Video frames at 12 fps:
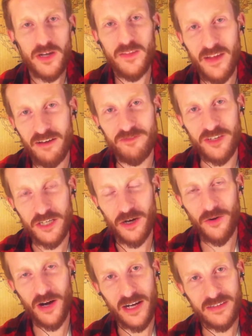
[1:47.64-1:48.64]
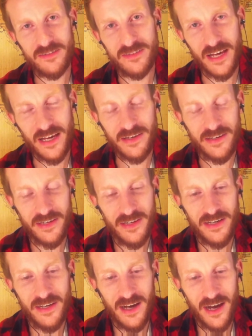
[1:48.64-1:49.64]
point in that video, I said
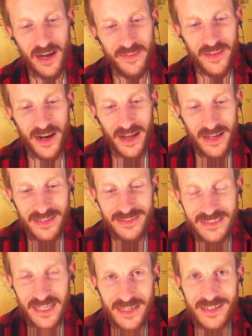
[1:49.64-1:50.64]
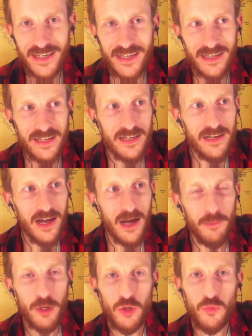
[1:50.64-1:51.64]
that I had taken
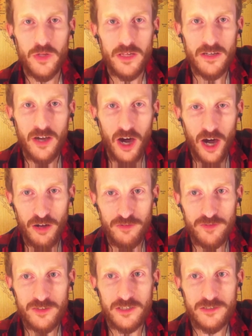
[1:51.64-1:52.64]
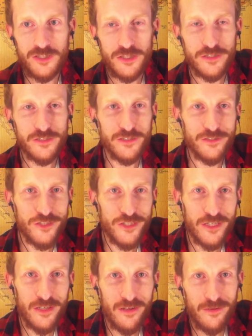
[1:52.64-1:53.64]
about a week off just to
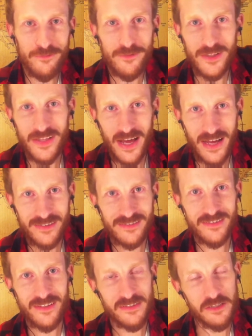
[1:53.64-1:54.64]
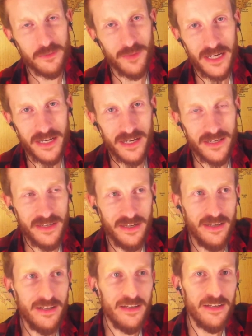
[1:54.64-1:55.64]
chill, relax, clear my
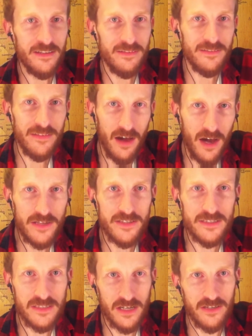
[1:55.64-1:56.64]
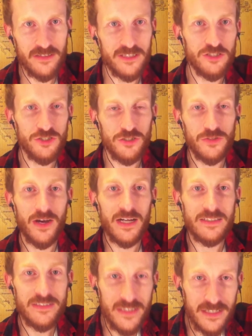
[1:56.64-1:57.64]
head. Not entirely true.
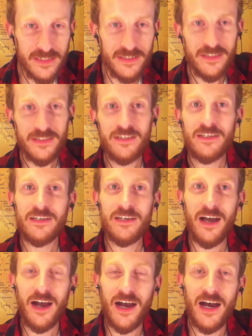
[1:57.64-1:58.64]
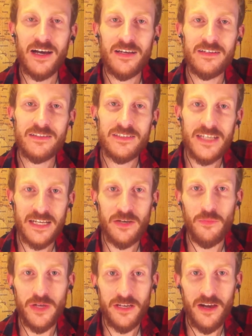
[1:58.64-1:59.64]
I did
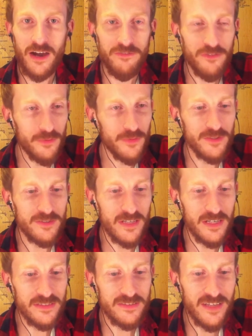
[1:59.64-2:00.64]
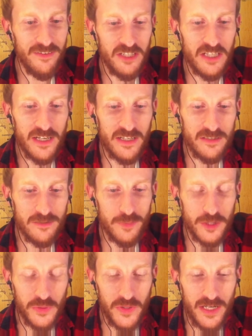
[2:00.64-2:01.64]
take a week off. There was 7
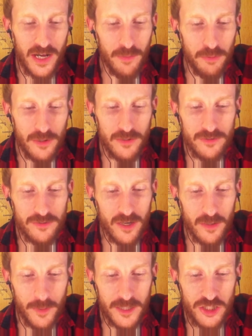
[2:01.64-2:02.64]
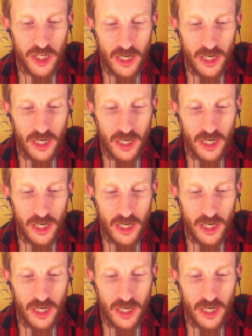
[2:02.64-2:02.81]
days between uploads on my